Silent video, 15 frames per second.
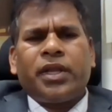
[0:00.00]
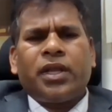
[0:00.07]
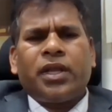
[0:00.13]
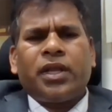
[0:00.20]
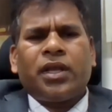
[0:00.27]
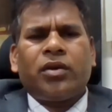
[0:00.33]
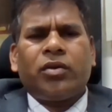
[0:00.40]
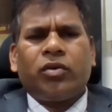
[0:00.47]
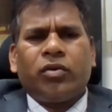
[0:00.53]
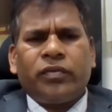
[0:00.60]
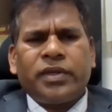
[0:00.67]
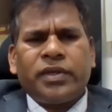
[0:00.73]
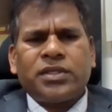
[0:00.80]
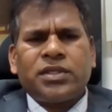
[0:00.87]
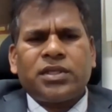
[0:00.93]
bringing
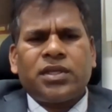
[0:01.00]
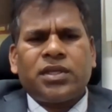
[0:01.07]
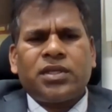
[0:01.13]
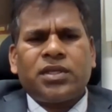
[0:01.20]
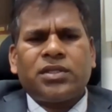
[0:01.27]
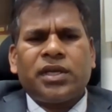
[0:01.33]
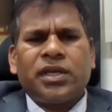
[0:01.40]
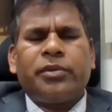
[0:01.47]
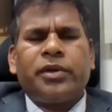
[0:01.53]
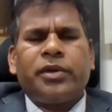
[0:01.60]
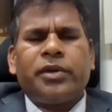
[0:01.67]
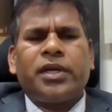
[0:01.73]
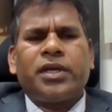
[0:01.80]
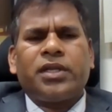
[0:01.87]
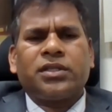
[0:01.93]
innovations,
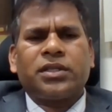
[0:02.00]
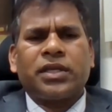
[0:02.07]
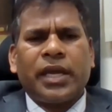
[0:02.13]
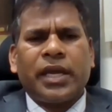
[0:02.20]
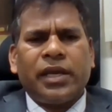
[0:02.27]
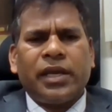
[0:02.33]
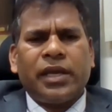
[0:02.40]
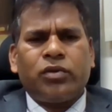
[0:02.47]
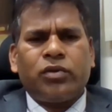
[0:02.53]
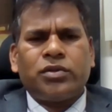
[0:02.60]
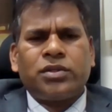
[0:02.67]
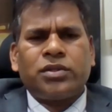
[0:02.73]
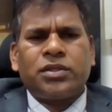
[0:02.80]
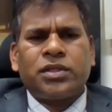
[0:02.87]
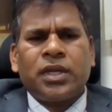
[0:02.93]
eliminating
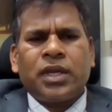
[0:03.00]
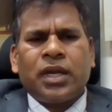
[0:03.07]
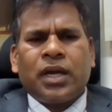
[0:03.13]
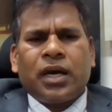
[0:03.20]
silos,